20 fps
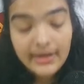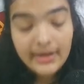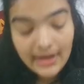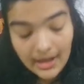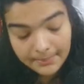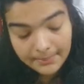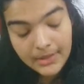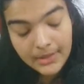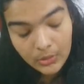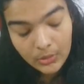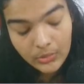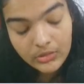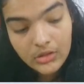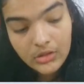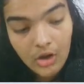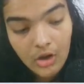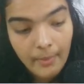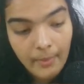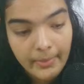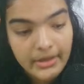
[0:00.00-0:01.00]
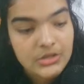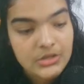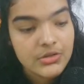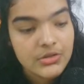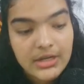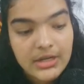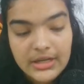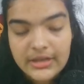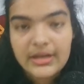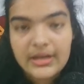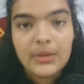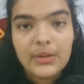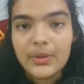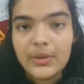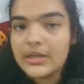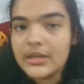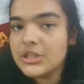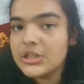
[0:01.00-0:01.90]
let me know in the comments really quickly.